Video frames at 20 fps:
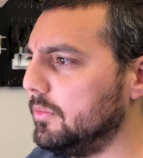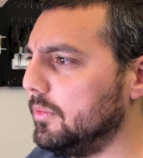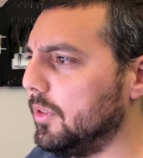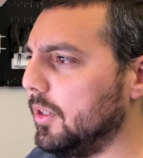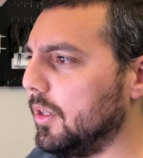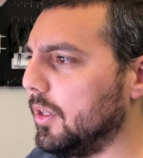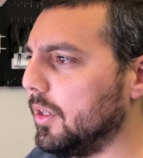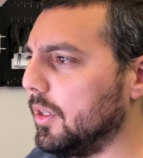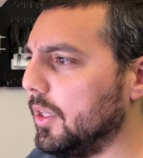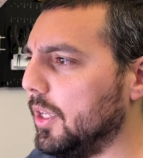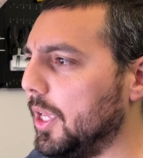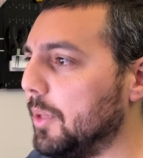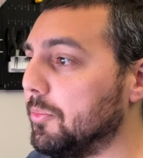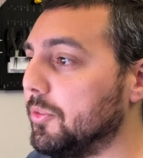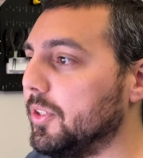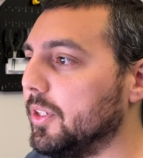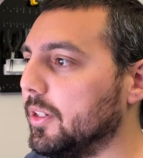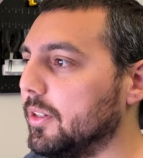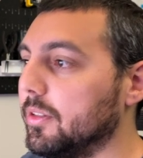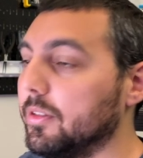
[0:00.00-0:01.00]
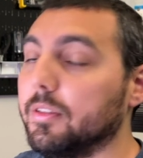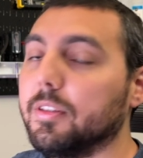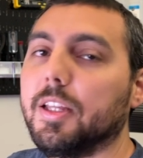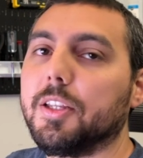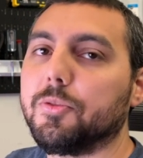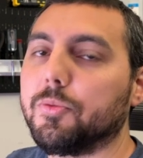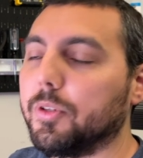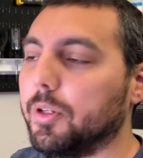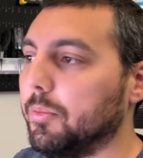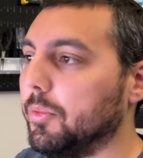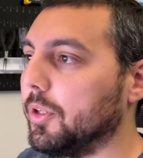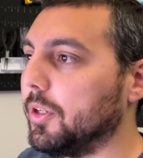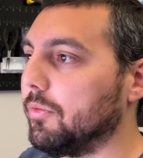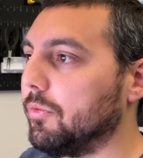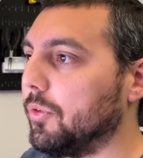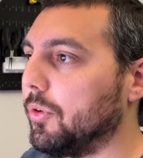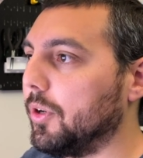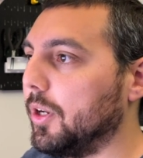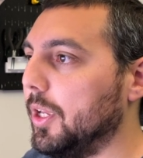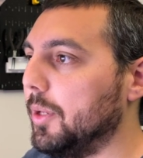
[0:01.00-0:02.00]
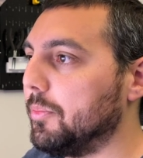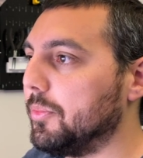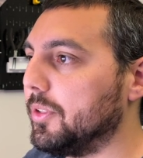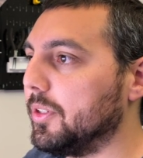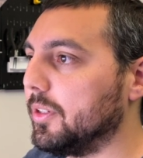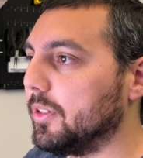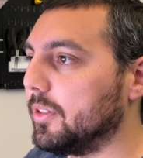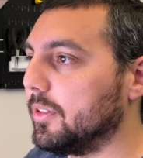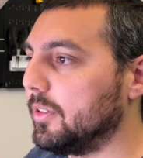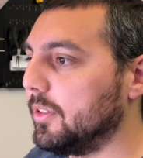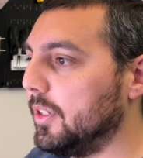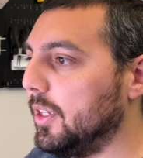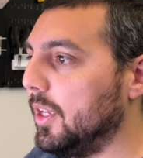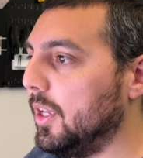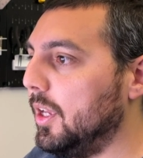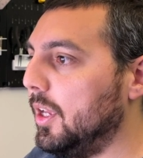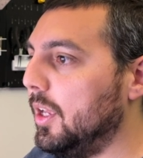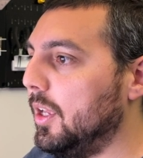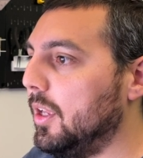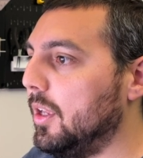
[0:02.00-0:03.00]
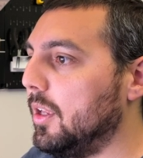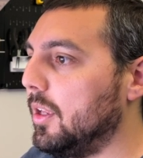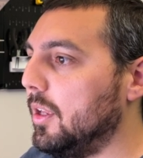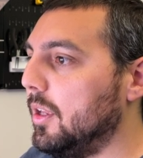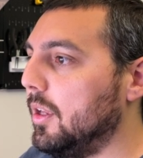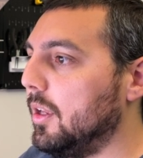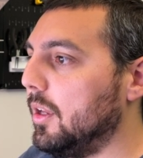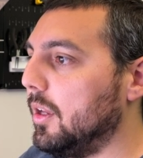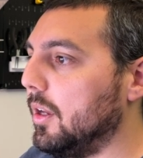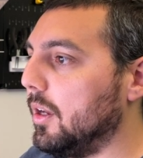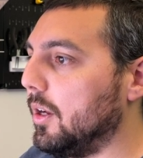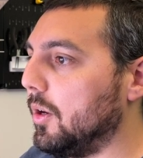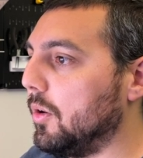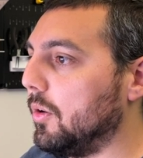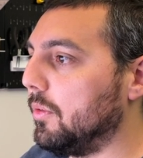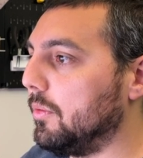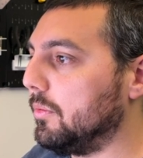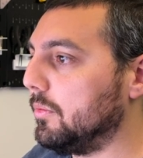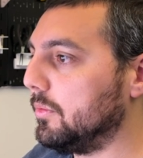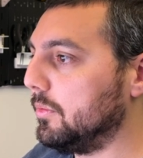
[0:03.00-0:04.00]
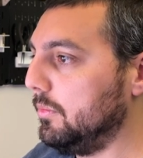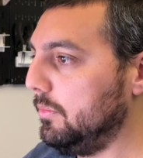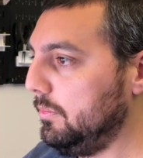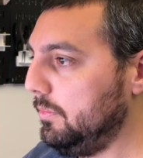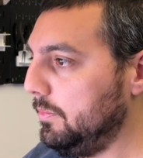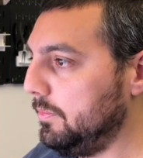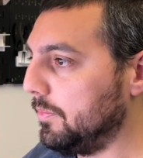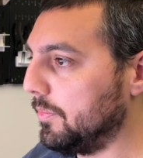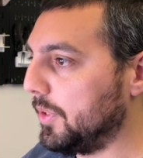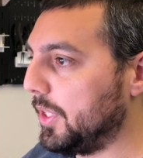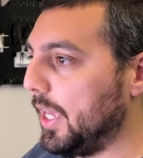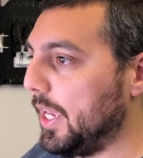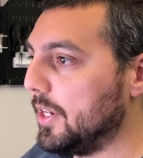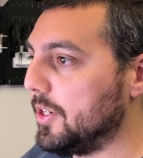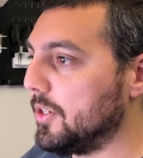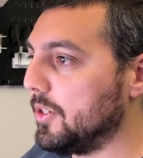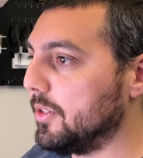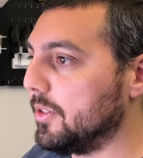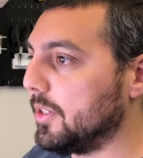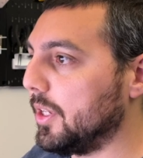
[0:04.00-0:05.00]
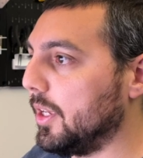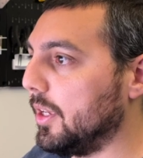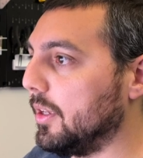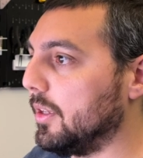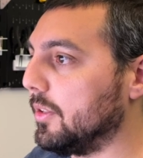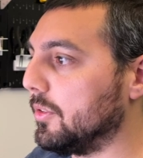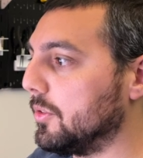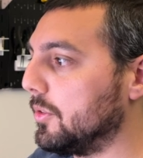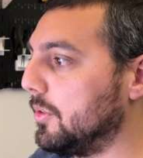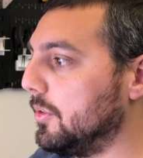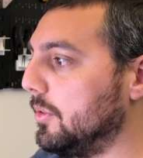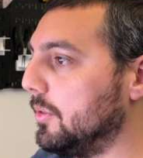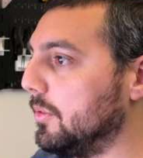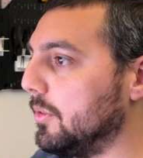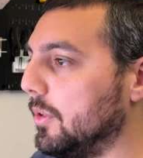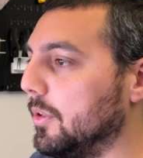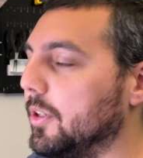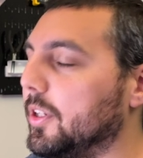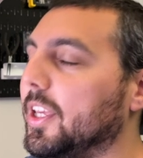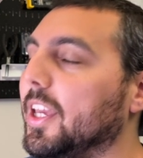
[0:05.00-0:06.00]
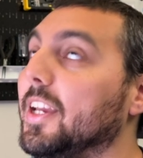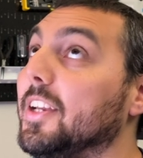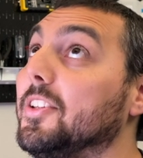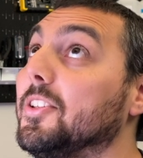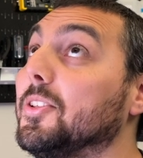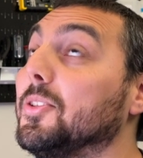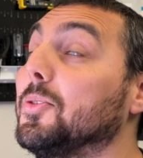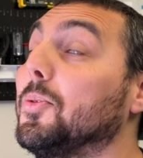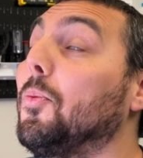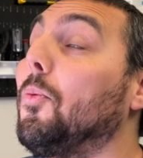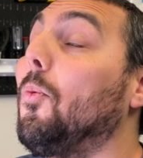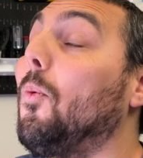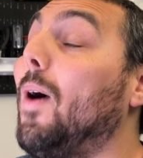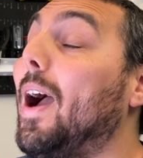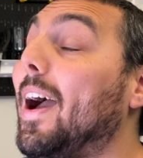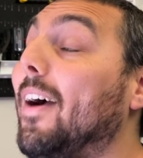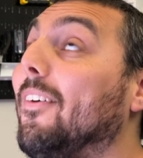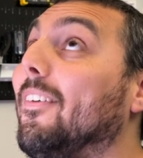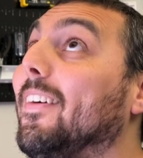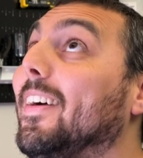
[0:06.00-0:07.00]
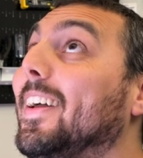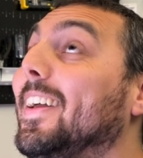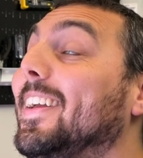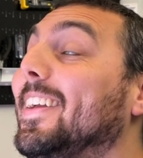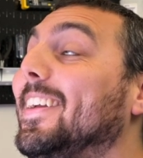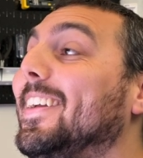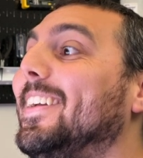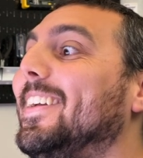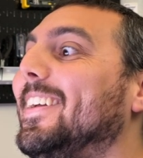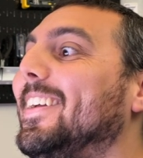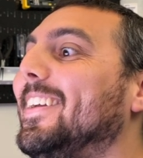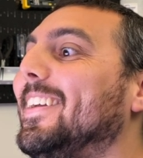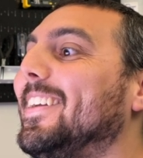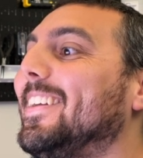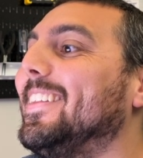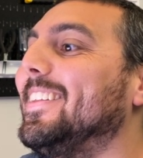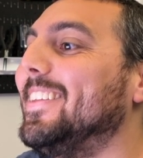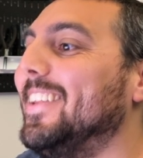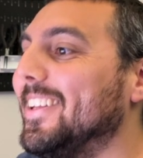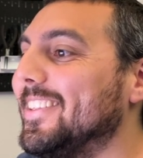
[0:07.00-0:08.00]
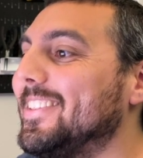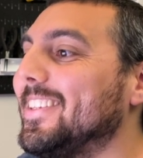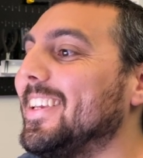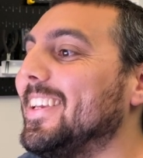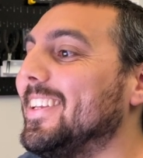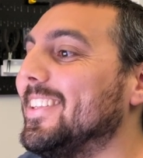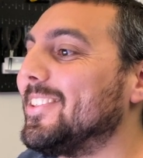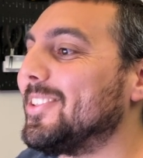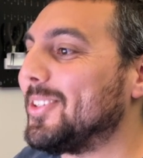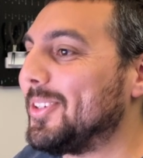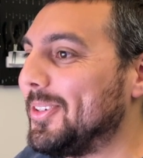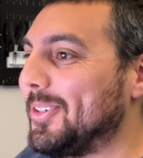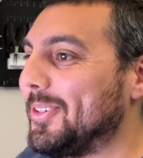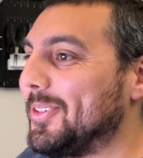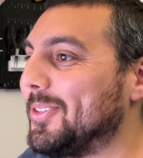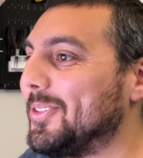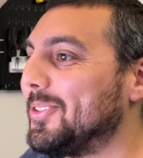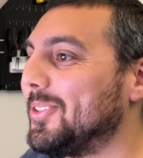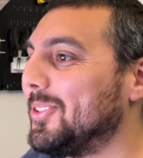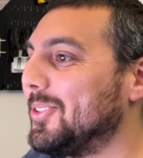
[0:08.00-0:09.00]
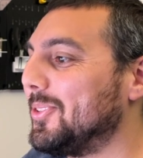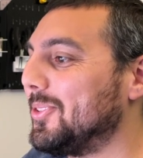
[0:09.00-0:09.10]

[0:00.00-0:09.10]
Uh, M six, that's what I'm looking for, M six. Uh, cages and screw, or cages, wow. Nuts and screws.